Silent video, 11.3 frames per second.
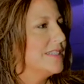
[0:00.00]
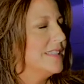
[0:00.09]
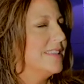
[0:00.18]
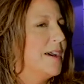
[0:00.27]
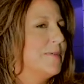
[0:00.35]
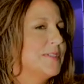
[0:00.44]

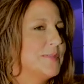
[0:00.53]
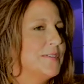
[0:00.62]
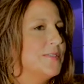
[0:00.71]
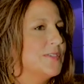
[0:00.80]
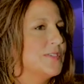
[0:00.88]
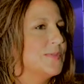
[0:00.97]
and that was my
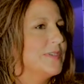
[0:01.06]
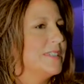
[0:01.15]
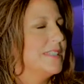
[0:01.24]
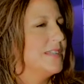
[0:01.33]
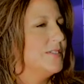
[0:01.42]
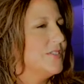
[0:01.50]
first one
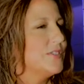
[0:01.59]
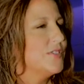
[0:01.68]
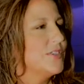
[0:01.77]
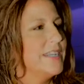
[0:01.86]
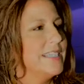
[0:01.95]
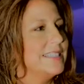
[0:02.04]
that I was just
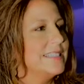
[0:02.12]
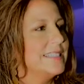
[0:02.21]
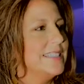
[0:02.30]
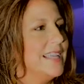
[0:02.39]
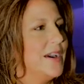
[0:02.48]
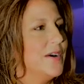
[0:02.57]
trying to
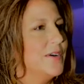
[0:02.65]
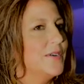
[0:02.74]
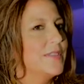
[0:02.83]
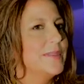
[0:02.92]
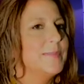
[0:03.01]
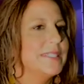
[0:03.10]
see how
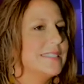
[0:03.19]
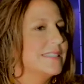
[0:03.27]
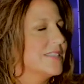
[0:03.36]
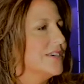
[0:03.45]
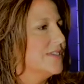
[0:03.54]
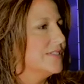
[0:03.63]
the biz
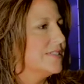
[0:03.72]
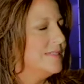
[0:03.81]
goes